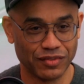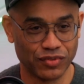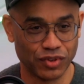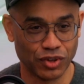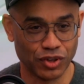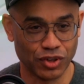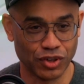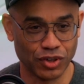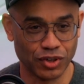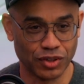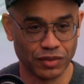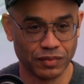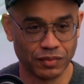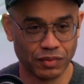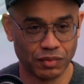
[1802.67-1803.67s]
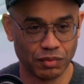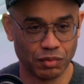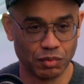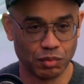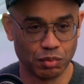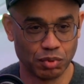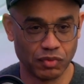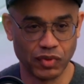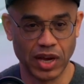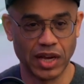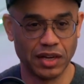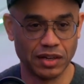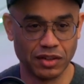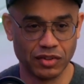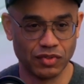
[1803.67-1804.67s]
for
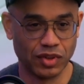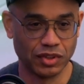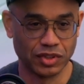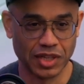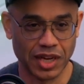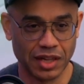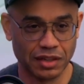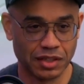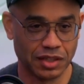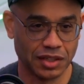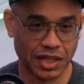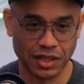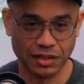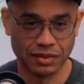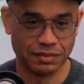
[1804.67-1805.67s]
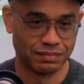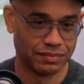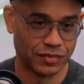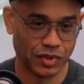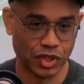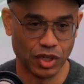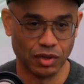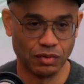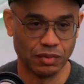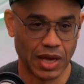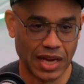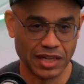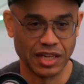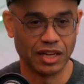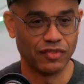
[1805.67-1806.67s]
providing this functionality, like, you know,
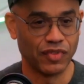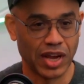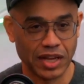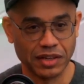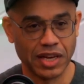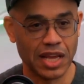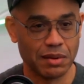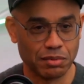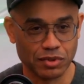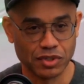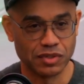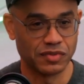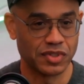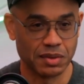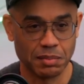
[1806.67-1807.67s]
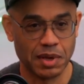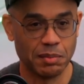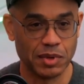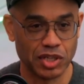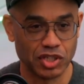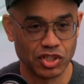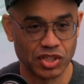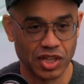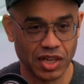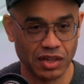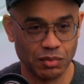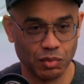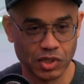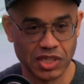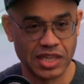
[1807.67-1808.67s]
identifying neighbors of some image
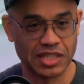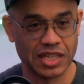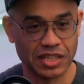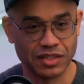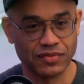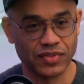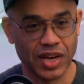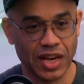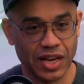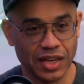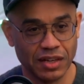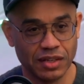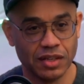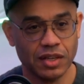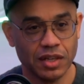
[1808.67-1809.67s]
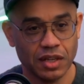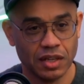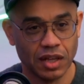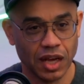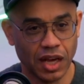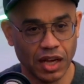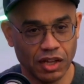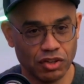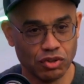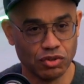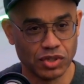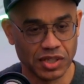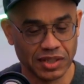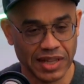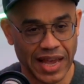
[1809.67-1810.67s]
that was identified and
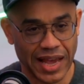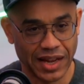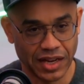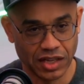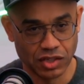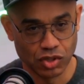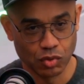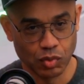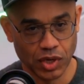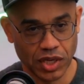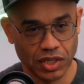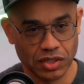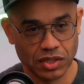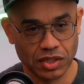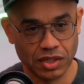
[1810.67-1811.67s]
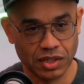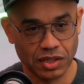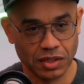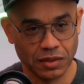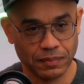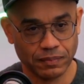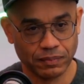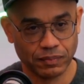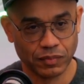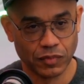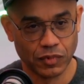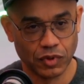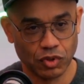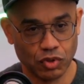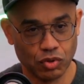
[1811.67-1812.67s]
using that as a way to
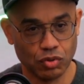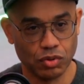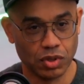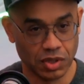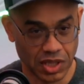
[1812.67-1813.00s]
do the